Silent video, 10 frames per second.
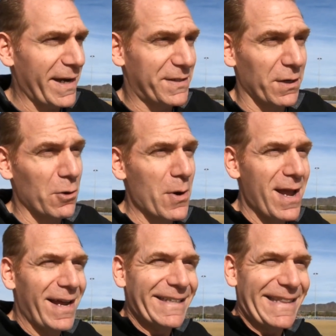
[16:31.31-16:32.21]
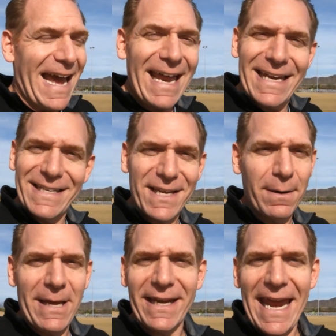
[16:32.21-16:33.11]
So that is going
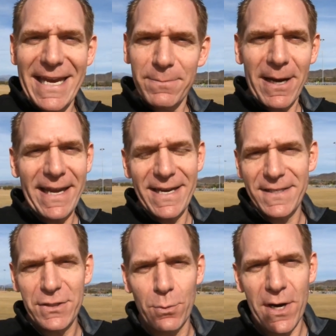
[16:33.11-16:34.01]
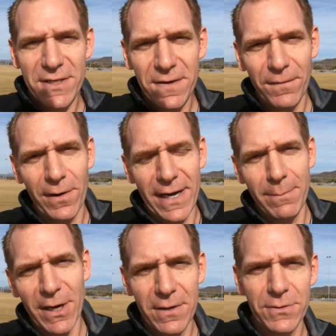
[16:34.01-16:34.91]
to be a case-by-case situation for
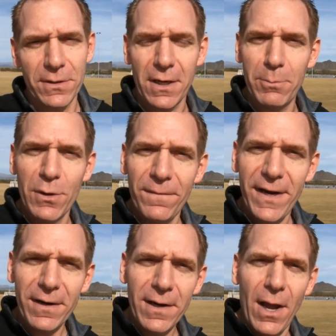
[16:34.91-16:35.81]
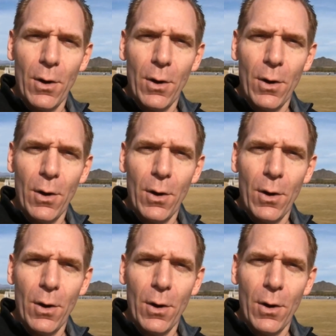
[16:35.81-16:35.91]
anybody who's looking to move here.